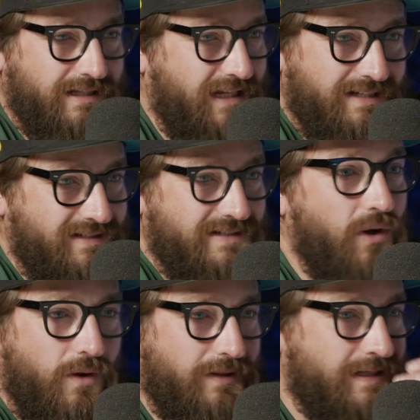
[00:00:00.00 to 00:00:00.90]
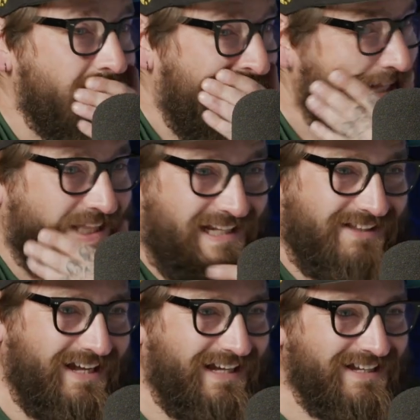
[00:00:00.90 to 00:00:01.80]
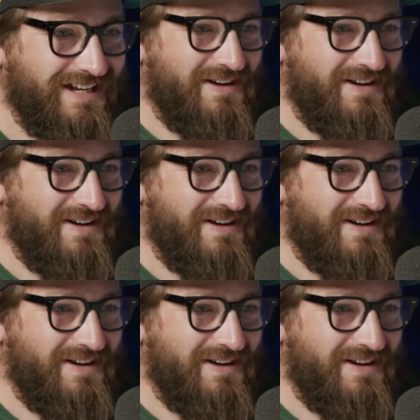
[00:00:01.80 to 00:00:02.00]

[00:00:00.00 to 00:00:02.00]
like that's not there's nothing like